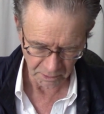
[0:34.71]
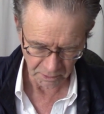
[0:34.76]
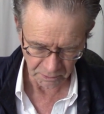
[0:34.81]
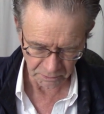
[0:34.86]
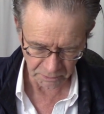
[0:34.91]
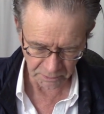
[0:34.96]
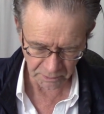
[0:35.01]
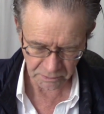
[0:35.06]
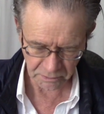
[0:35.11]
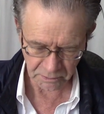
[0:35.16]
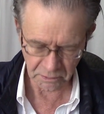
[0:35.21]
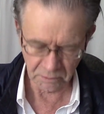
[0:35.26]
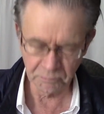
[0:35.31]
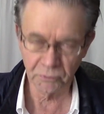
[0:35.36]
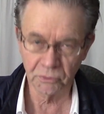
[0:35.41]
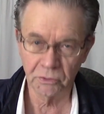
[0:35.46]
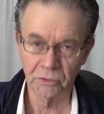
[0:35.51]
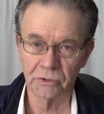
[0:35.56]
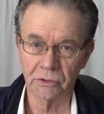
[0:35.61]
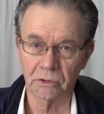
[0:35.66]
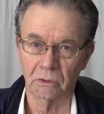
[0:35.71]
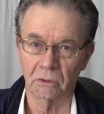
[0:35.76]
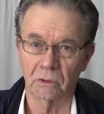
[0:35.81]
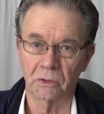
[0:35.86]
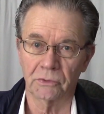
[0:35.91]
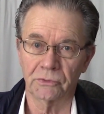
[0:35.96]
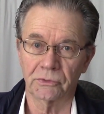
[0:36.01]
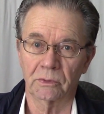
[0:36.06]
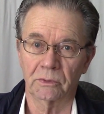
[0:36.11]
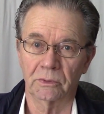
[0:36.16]
These inputs are
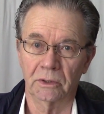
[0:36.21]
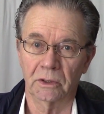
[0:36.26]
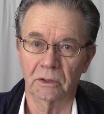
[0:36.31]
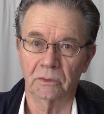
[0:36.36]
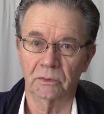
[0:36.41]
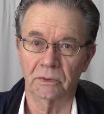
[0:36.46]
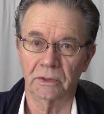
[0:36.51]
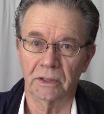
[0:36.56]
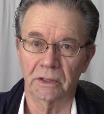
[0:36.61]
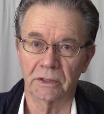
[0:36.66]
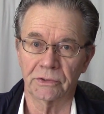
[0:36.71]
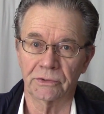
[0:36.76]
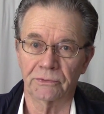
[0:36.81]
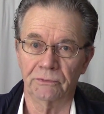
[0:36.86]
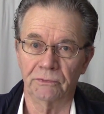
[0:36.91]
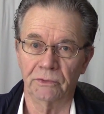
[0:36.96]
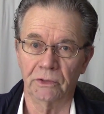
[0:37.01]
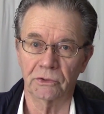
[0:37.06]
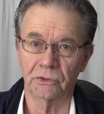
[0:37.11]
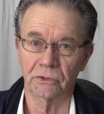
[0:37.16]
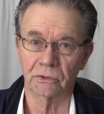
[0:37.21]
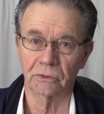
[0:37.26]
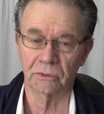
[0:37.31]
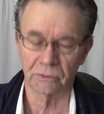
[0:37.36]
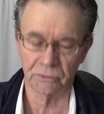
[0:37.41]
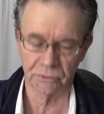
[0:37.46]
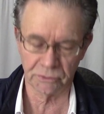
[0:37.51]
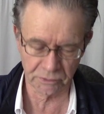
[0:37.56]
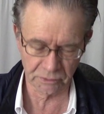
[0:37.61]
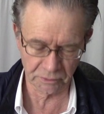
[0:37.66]
also known as
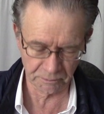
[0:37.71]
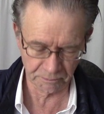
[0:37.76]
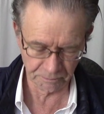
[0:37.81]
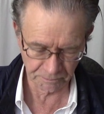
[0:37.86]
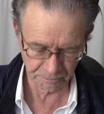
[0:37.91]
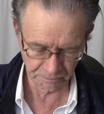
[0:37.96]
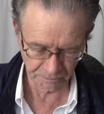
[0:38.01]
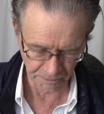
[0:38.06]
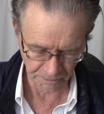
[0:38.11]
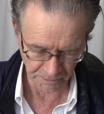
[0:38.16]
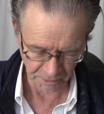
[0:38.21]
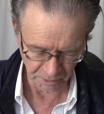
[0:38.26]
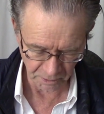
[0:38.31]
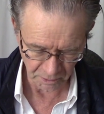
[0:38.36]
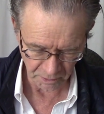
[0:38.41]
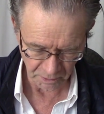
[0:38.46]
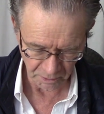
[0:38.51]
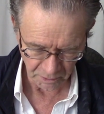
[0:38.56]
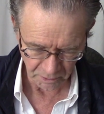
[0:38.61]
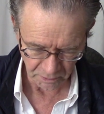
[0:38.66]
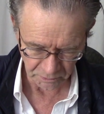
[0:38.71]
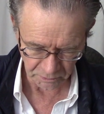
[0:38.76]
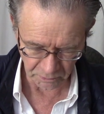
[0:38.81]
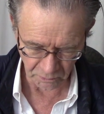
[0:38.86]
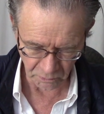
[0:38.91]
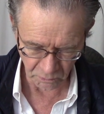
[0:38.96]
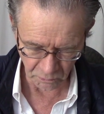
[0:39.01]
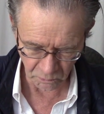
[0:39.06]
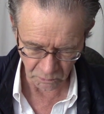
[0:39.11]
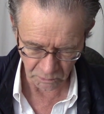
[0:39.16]
features. The
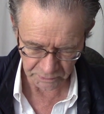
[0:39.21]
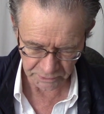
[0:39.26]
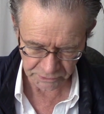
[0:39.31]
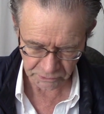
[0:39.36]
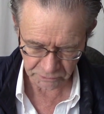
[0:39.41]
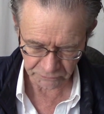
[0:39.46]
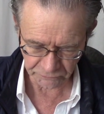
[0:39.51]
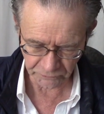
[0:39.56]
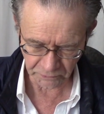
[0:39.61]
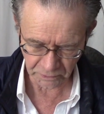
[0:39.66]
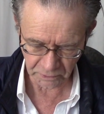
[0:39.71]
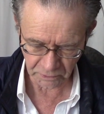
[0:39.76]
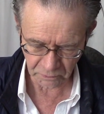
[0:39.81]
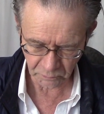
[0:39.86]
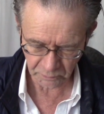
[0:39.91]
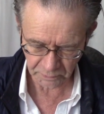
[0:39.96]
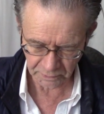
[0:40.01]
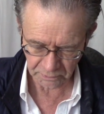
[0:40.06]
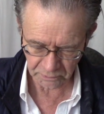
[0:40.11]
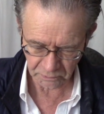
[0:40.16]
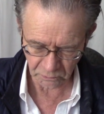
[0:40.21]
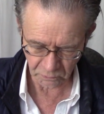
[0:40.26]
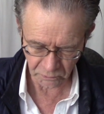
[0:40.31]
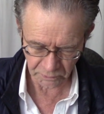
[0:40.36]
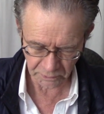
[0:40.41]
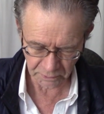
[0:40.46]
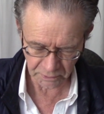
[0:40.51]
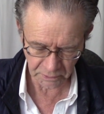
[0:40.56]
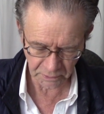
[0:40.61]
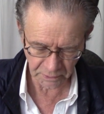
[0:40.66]
goal is to find a way to
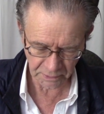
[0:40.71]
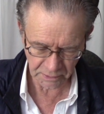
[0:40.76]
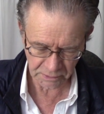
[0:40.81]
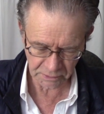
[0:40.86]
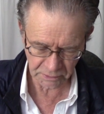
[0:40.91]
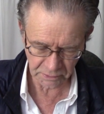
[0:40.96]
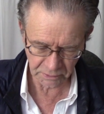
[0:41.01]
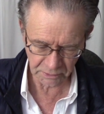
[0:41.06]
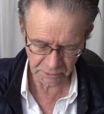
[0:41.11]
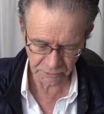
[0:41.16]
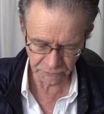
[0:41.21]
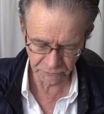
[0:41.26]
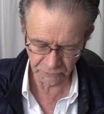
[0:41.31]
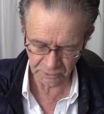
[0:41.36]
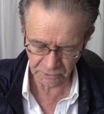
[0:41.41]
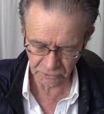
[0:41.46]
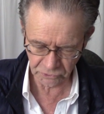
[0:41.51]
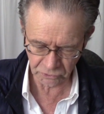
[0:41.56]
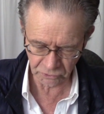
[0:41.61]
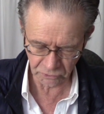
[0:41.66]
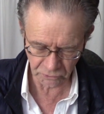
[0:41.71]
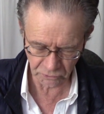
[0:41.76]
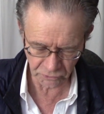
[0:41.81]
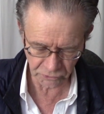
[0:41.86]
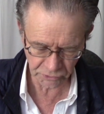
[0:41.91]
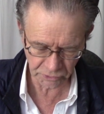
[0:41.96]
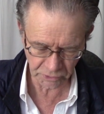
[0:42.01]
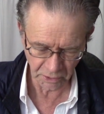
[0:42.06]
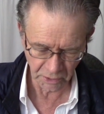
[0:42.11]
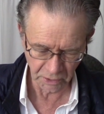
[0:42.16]
organize these
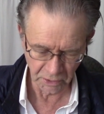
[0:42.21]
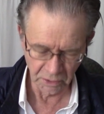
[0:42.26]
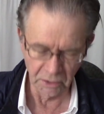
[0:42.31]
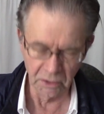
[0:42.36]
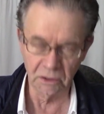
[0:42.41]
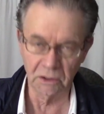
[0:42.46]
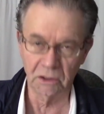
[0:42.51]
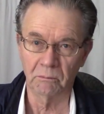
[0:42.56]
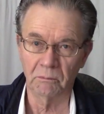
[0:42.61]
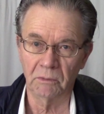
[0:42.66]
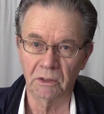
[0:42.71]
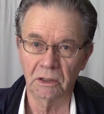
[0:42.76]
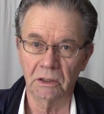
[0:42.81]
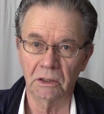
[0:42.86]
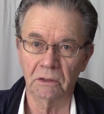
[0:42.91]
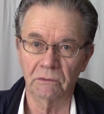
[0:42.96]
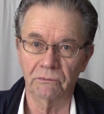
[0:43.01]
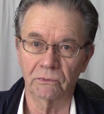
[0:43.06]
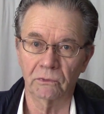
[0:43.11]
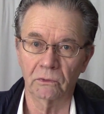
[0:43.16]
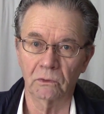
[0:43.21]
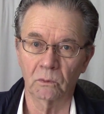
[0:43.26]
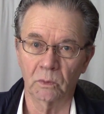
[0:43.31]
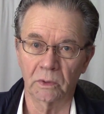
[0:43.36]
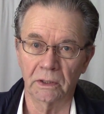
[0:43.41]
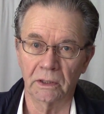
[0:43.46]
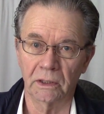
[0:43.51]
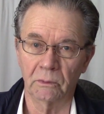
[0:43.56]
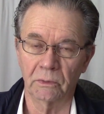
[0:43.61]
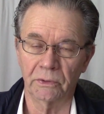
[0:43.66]
features in a meaningful
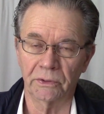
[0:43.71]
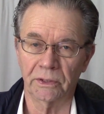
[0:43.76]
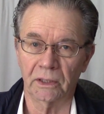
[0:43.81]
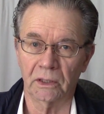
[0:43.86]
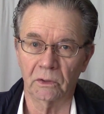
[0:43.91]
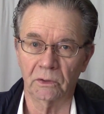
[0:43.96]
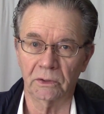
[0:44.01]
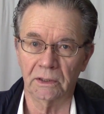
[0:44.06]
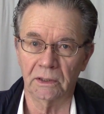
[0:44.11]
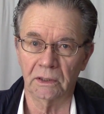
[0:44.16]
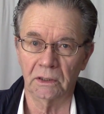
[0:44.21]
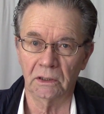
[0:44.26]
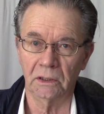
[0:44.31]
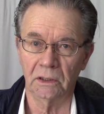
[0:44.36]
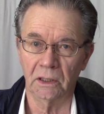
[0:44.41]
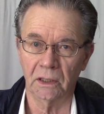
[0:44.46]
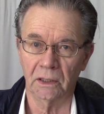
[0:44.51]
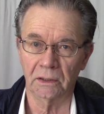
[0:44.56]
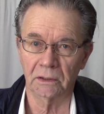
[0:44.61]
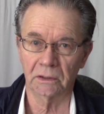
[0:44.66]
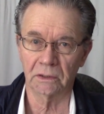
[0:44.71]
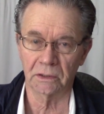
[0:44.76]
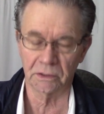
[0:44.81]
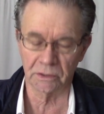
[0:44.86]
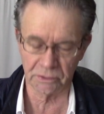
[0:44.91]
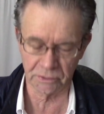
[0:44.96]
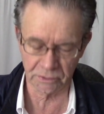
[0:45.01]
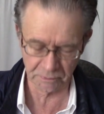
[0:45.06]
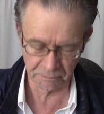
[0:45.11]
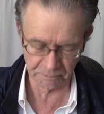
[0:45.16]
way without any
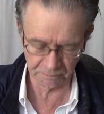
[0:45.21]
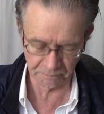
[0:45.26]
guidance.